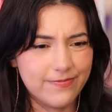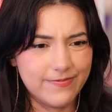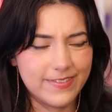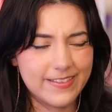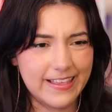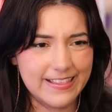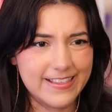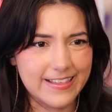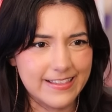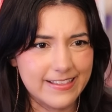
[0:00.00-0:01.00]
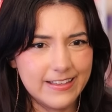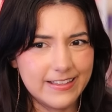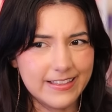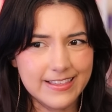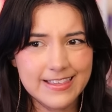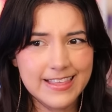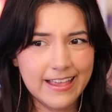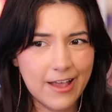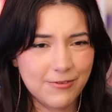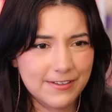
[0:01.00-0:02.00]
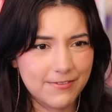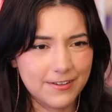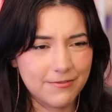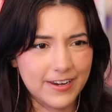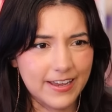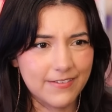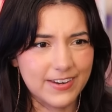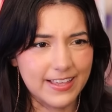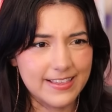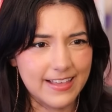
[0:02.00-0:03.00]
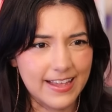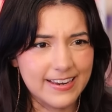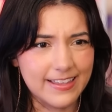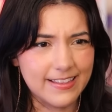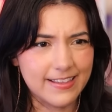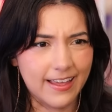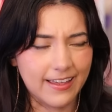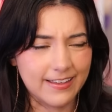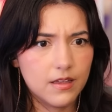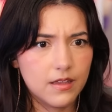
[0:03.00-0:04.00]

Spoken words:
senses. This is like how I feel when I have an anxiety attack.